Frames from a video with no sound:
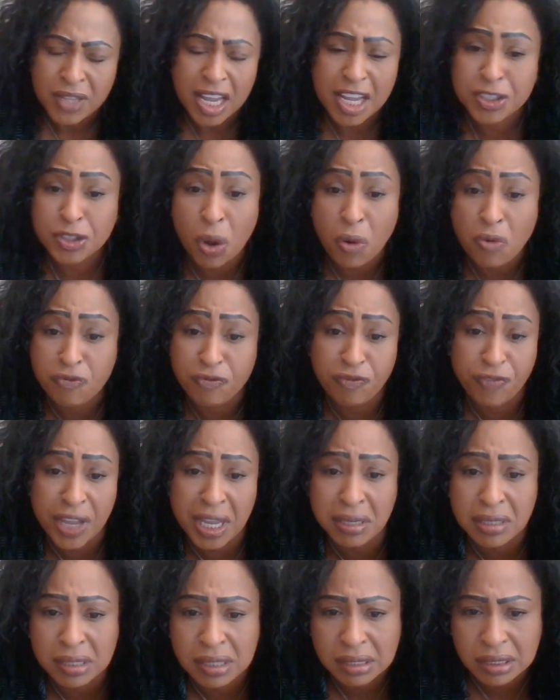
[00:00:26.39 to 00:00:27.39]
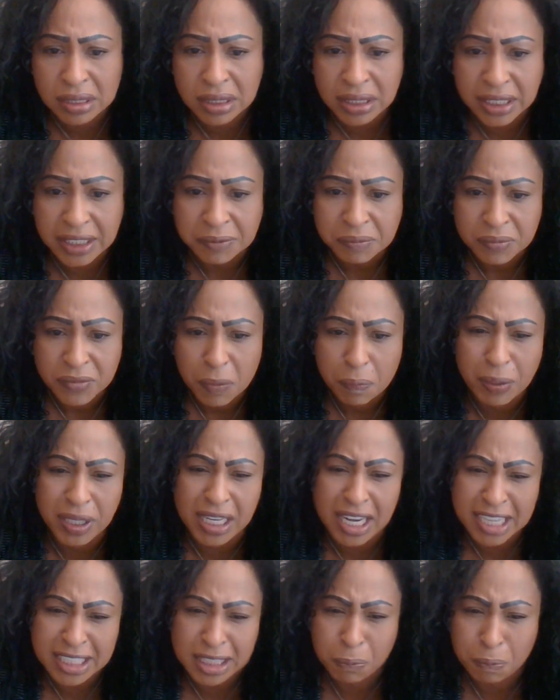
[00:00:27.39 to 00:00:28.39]
It don't feel good, but
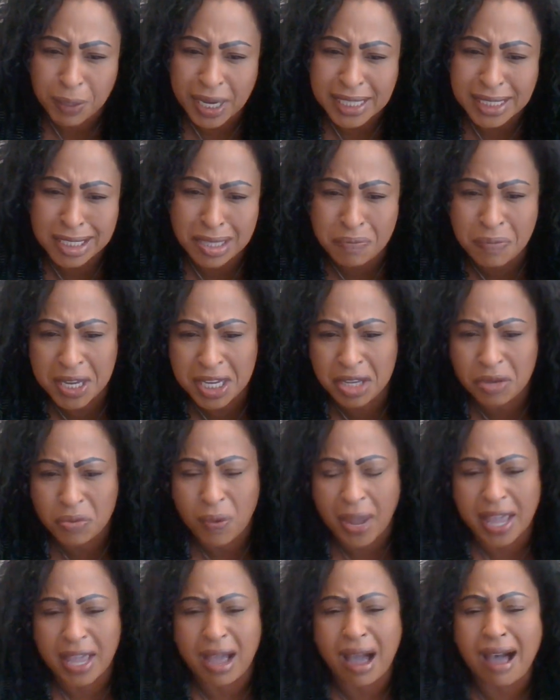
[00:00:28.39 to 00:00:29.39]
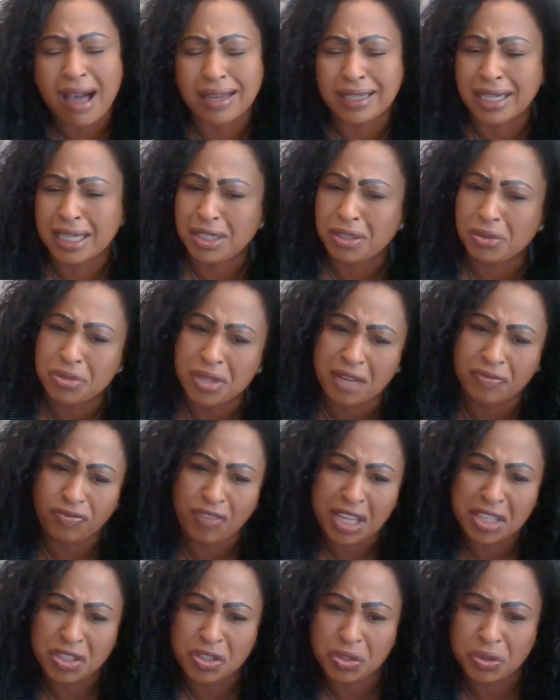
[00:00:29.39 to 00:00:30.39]
let's bless him anyway. Hallelujah.
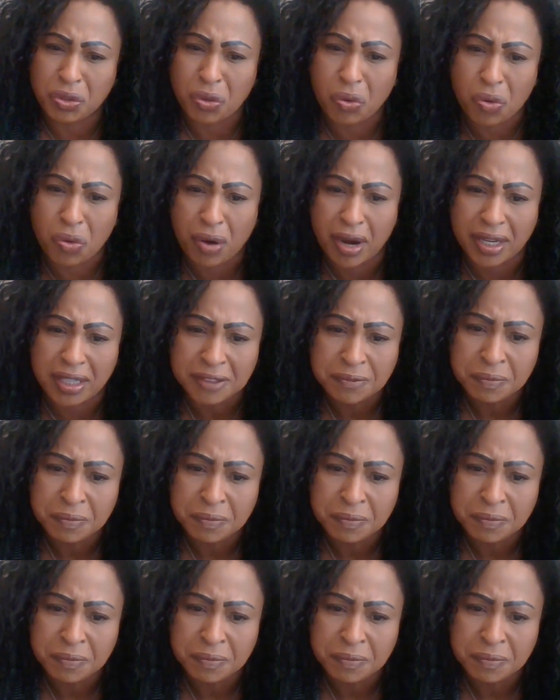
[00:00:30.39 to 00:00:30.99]
Thank you, Lord.